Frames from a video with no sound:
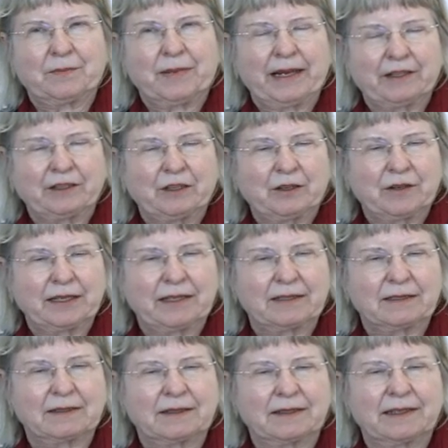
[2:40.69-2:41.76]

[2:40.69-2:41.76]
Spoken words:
background is